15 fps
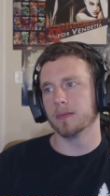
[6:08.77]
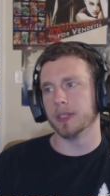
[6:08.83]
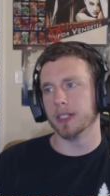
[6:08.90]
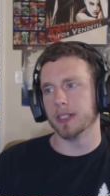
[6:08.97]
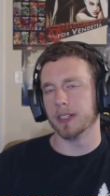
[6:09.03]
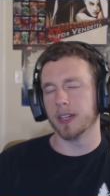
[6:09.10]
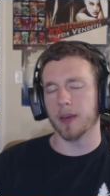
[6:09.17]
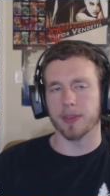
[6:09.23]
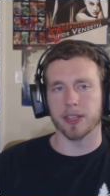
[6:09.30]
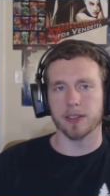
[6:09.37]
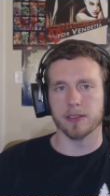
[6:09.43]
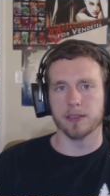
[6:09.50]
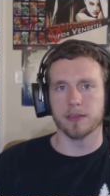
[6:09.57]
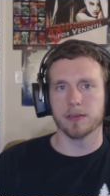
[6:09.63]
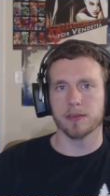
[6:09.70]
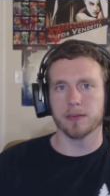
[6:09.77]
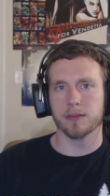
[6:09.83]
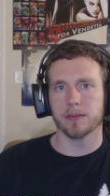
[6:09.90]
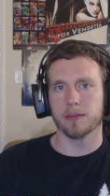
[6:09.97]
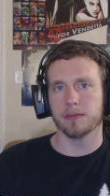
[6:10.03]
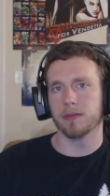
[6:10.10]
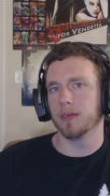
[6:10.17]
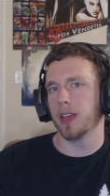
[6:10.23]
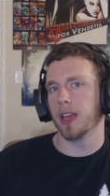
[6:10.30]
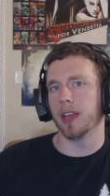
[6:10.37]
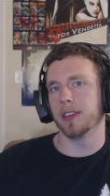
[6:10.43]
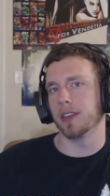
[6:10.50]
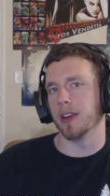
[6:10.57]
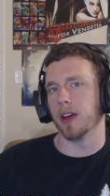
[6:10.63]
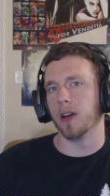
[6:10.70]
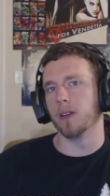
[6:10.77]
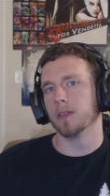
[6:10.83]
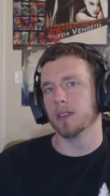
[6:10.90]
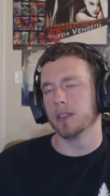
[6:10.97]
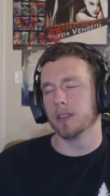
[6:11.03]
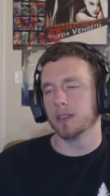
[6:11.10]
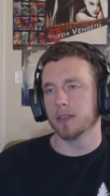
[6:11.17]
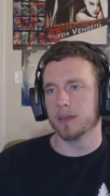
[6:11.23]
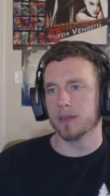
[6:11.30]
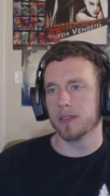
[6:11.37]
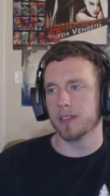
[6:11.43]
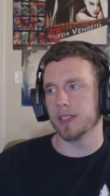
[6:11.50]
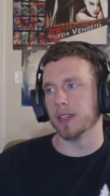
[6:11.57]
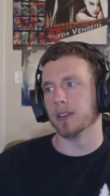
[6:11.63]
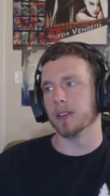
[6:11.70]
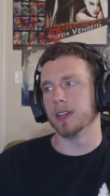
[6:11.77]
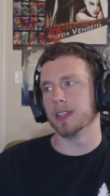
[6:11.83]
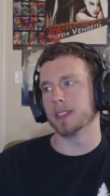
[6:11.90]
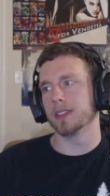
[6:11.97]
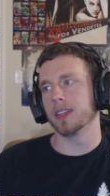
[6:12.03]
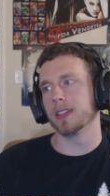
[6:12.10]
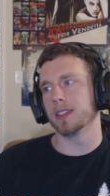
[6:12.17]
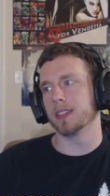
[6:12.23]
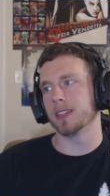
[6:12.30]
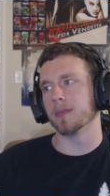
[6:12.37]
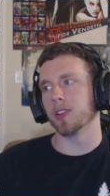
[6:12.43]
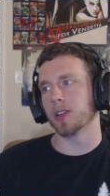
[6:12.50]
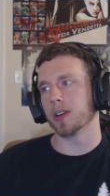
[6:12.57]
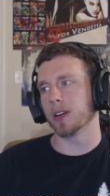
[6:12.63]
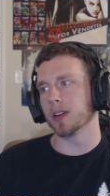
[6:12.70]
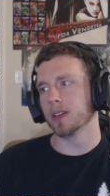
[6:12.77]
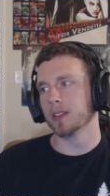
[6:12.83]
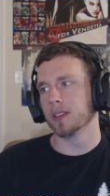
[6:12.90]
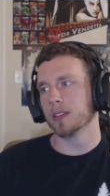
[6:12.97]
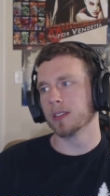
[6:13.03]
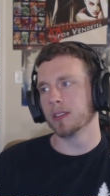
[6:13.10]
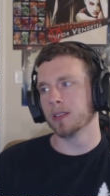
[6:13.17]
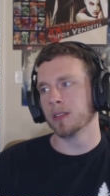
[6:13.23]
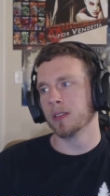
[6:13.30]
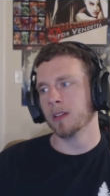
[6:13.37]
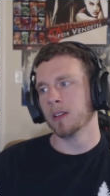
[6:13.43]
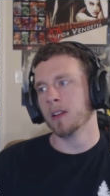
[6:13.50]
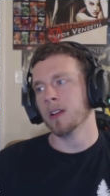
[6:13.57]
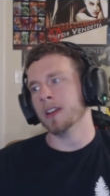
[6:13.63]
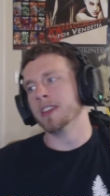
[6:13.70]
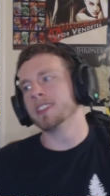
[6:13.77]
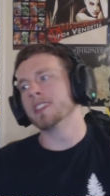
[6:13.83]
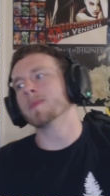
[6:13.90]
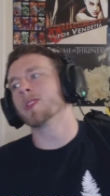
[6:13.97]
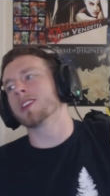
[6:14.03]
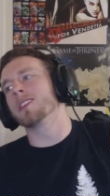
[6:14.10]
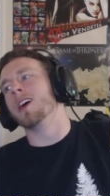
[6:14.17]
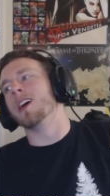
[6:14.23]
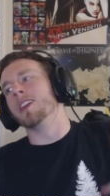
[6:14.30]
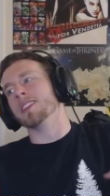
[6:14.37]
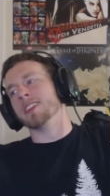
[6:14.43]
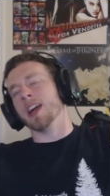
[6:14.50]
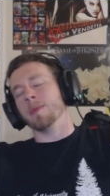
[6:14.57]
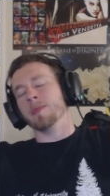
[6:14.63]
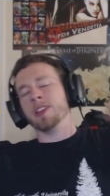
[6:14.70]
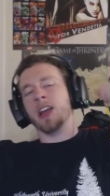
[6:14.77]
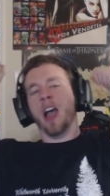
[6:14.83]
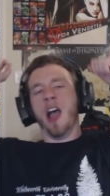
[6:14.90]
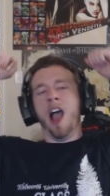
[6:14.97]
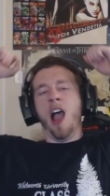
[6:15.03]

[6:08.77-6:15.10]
But, I mean, you know, still, it's, it's similar. Similar concept.